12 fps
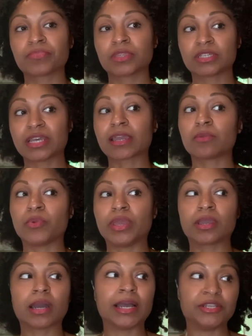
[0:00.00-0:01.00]
Second
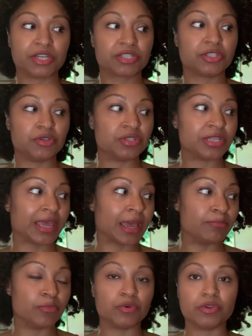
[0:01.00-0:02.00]
week, I just used the
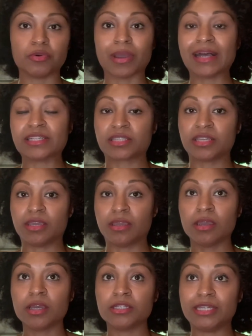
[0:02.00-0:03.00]
Mbunu as the
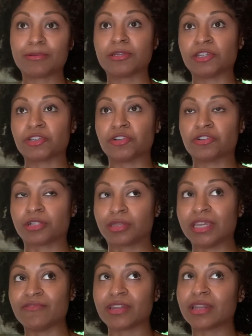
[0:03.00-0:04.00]
deep conditioner to
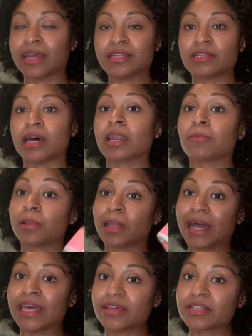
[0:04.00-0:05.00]
leave in, and I did not
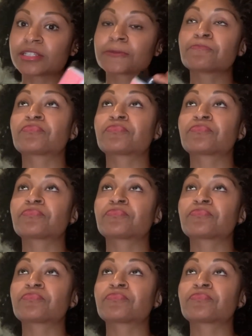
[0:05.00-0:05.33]
apply this.